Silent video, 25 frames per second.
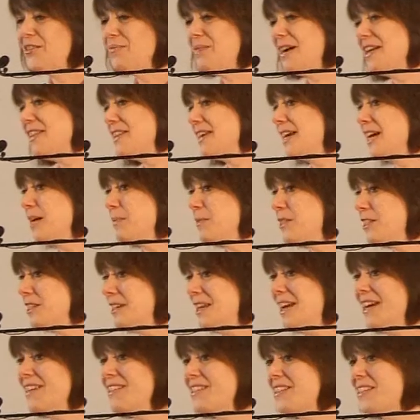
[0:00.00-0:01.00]
Mind the Gap
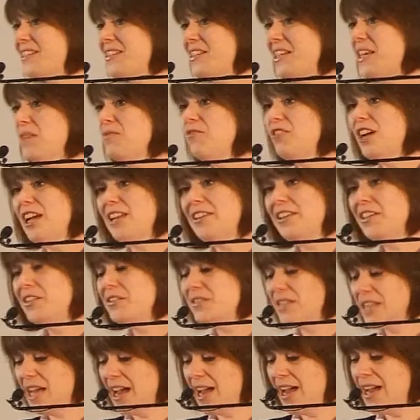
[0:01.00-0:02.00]
still has the same
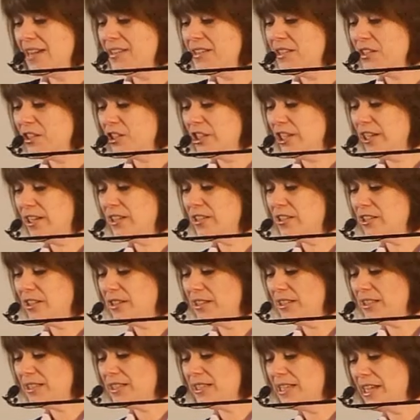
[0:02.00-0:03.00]
values. That hasn't changed
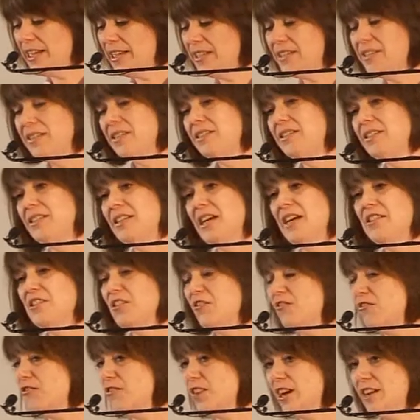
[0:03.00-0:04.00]
in the slightest. It has
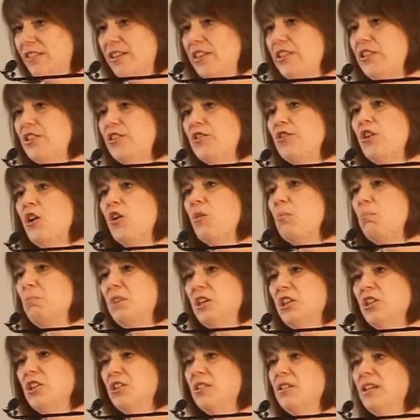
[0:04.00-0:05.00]
a very strong
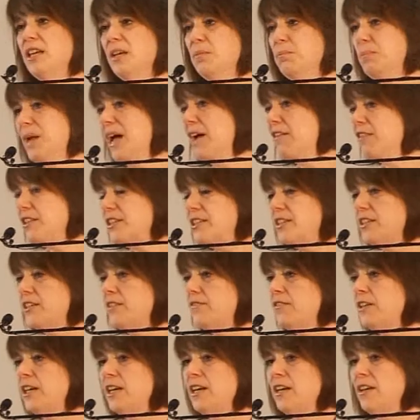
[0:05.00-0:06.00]
mission
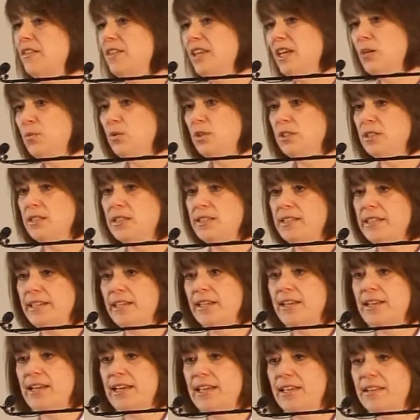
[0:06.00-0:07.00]
imperative. They wouldn't see
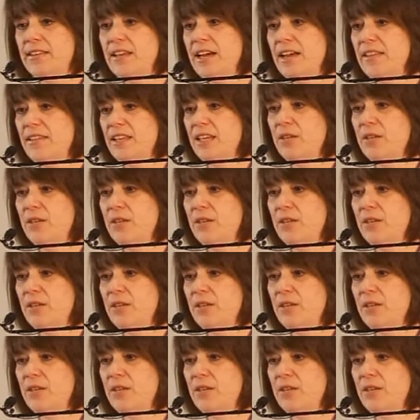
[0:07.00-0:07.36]
it like that.